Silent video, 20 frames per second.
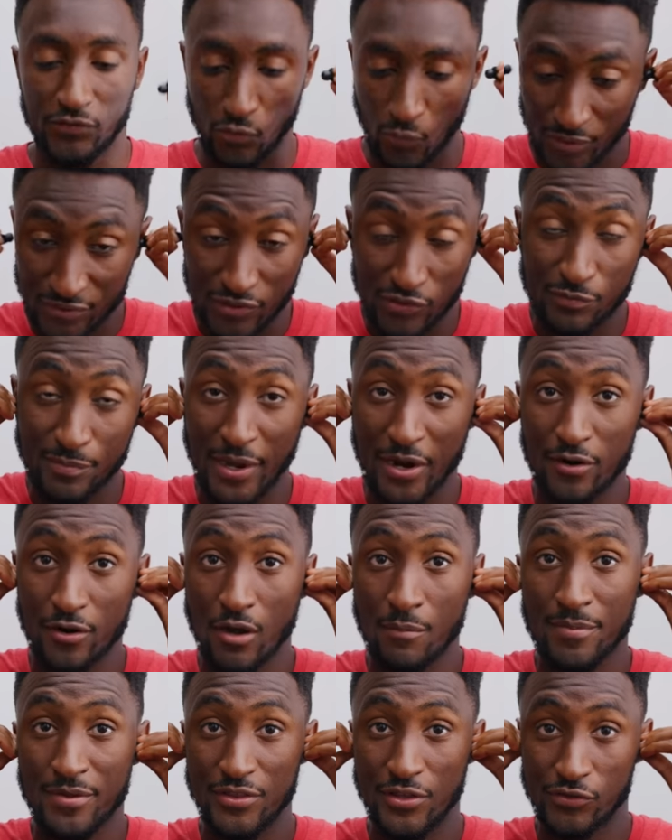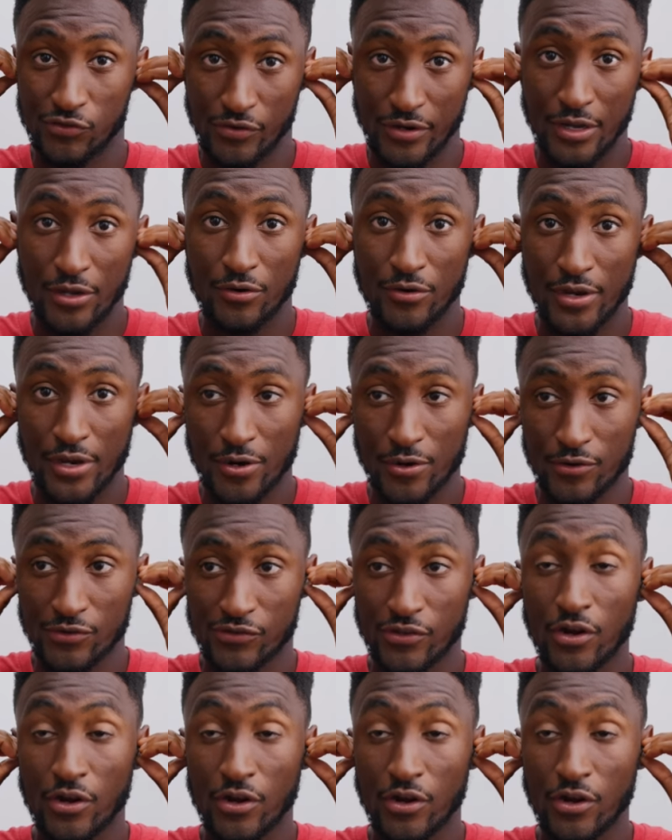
So once it's paired up and these are in your ears,